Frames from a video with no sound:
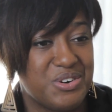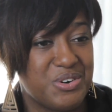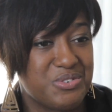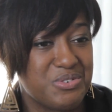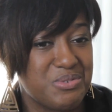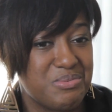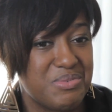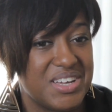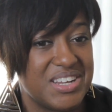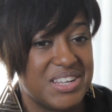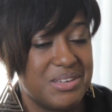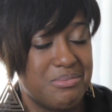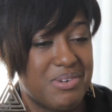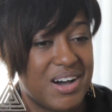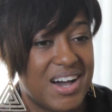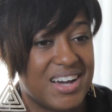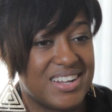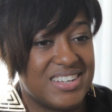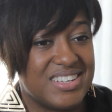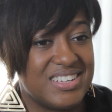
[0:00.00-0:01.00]
from
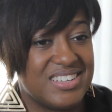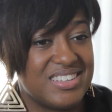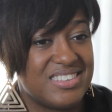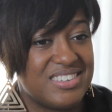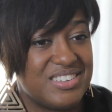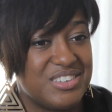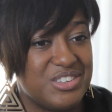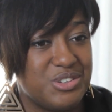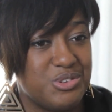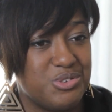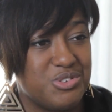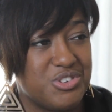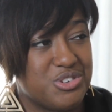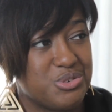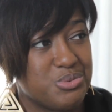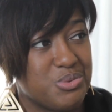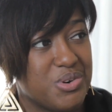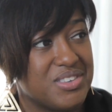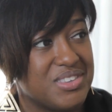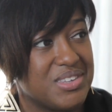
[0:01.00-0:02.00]
anybody, you
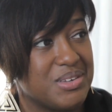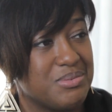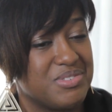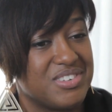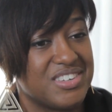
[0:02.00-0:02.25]
just want them